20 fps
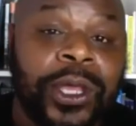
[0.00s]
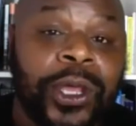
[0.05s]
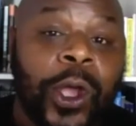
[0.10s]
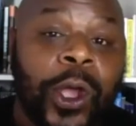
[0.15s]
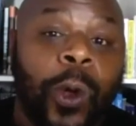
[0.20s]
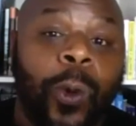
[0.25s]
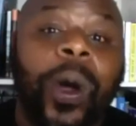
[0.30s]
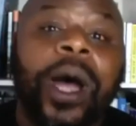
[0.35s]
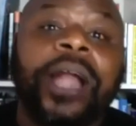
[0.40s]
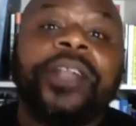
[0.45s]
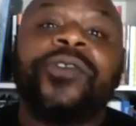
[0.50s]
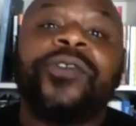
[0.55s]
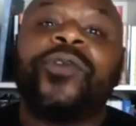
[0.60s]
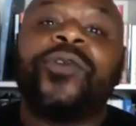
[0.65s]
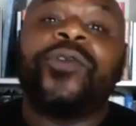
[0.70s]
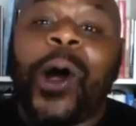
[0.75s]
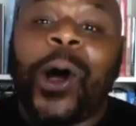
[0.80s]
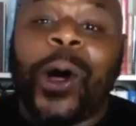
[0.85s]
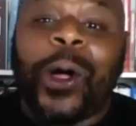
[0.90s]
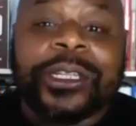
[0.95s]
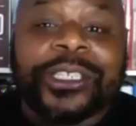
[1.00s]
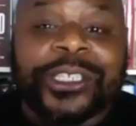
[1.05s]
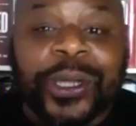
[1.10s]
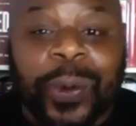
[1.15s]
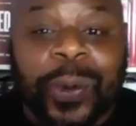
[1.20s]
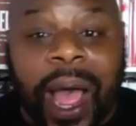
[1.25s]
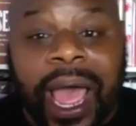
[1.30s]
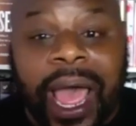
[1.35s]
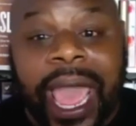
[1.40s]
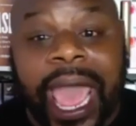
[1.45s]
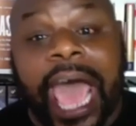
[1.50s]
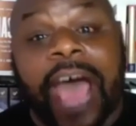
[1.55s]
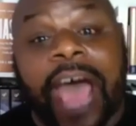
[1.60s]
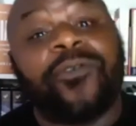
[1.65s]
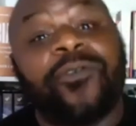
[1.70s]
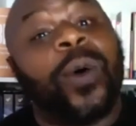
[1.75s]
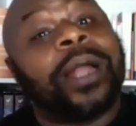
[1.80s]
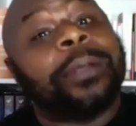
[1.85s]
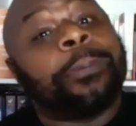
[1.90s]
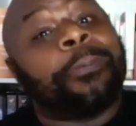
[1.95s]
What role do I have?
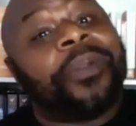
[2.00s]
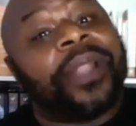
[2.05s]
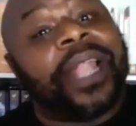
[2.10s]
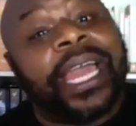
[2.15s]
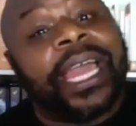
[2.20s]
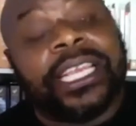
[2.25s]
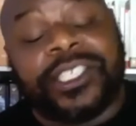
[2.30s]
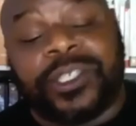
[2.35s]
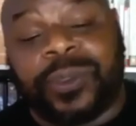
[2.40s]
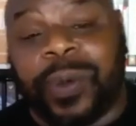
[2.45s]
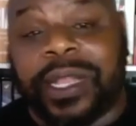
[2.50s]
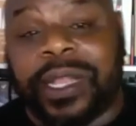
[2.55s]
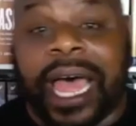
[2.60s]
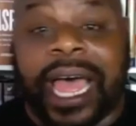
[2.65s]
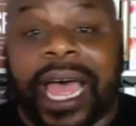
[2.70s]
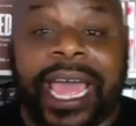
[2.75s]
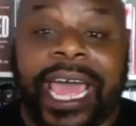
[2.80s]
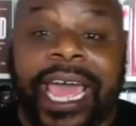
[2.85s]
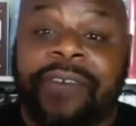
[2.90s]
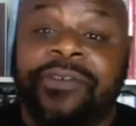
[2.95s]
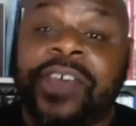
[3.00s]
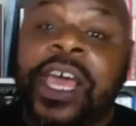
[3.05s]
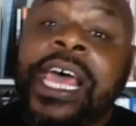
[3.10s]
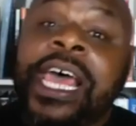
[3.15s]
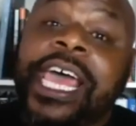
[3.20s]
What place will I have?